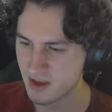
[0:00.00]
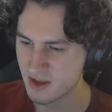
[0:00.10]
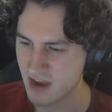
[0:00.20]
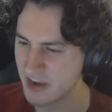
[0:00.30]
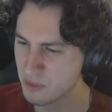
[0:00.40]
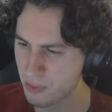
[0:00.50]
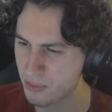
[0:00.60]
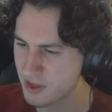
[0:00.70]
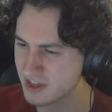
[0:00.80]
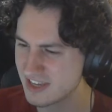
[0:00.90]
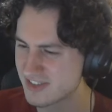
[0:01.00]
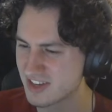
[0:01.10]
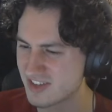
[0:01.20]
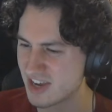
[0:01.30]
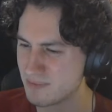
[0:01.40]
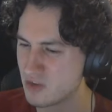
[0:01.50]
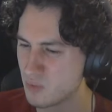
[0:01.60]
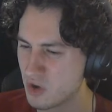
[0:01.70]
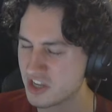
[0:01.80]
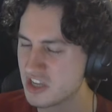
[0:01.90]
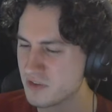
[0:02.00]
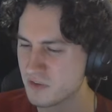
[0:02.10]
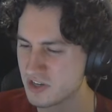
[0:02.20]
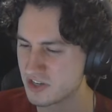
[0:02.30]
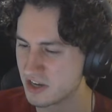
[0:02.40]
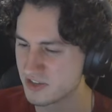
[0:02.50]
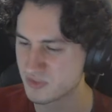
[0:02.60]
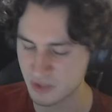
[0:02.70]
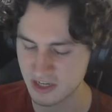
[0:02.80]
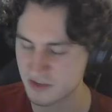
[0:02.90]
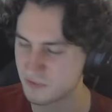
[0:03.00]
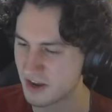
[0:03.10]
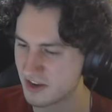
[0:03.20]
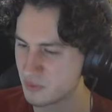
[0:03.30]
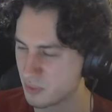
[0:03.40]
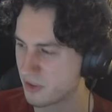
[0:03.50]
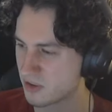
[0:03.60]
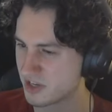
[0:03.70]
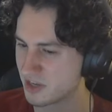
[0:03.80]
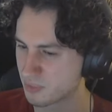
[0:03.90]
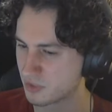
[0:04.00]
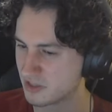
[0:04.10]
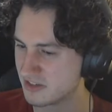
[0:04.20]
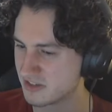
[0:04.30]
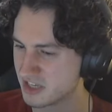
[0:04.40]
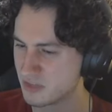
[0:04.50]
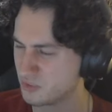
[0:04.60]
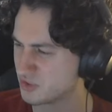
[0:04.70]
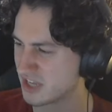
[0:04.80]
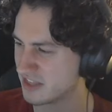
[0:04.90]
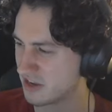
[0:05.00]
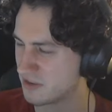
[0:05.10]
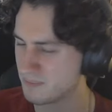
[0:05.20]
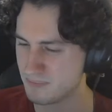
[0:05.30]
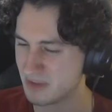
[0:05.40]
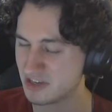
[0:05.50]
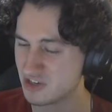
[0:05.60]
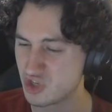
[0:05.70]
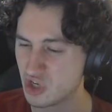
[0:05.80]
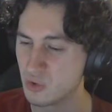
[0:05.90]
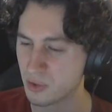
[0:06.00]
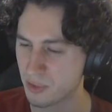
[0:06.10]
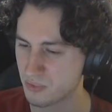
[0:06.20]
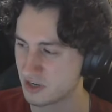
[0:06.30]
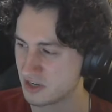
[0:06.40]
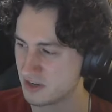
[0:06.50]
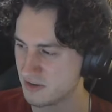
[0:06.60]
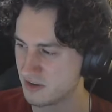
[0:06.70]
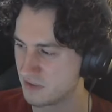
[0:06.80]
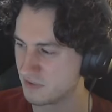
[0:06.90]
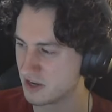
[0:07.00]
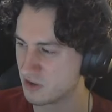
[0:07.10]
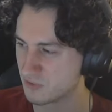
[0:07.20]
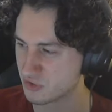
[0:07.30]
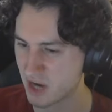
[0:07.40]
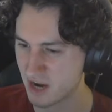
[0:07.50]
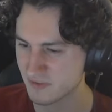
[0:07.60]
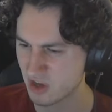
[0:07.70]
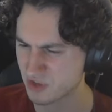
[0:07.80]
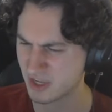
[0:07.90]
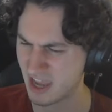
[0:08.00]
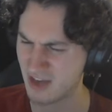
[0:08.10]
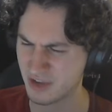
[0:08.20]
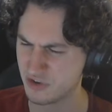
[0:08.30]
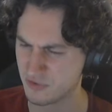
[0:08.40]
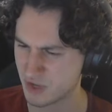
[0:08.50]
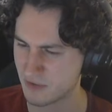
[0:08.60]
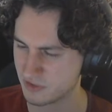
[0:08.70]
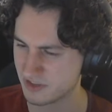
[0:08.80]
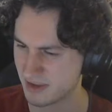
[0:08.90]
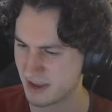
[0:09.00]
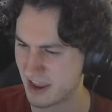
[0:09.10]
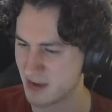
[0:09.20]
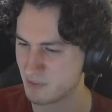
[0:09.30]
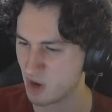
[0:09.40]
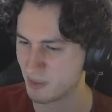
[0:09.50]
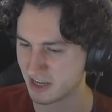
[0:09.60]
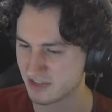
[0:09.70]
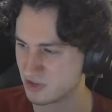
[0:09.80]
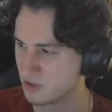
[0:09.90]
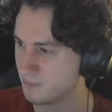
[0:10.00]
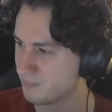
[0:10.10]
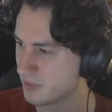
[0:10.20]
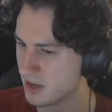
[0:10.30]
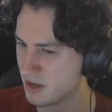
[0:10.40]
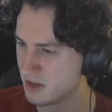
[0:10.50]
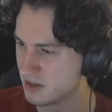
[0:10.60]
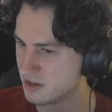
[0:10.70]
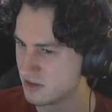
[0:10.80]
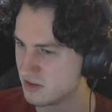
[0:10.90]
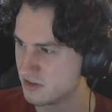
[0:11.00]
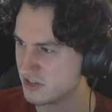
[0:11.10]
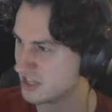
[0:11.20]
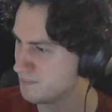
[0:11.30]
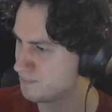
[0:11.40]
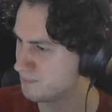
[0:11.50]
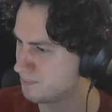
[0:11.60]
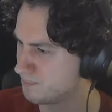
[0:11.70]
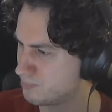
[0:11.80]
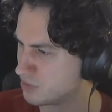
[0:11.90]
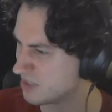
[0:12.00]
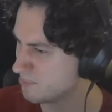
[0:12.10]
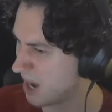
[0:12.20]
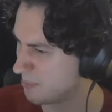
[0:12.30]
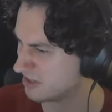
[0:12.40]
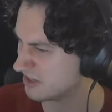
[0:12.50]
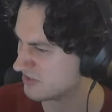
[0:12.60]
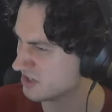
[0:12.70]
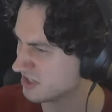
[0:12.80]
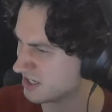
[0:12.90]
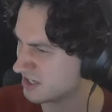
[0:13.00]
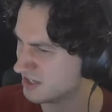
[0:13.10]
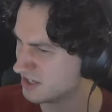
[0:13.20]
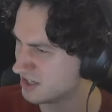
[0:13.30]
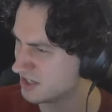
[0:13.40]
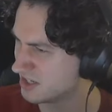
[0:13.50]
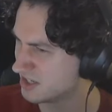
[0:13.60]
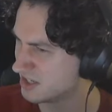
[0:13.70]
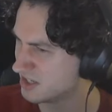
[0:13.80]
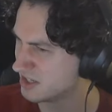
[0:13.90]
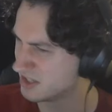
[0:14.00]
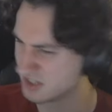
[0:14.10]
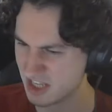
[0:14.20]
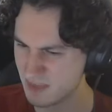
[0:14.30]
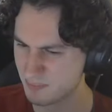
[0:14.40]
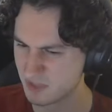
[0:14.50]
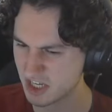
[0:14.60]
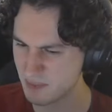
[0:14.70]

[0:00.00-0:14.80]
I don't think he's going to send me one. Even if he does, we defend it with our setup pretty easily. We'll just get like maybe two or three of uh, overdrives. Also, I'll get an overdrive for this AI Moab, I guess, too. Did he, did he pop it instantly? Did he, did he